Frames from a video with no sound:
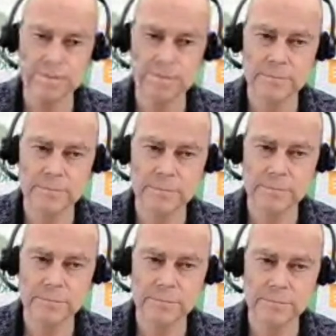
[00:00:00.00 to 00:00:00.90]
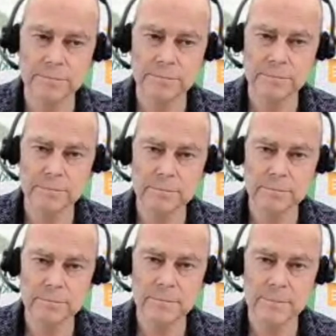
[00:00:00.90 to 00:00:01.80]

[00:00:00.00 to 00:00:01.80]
Nobody speaks.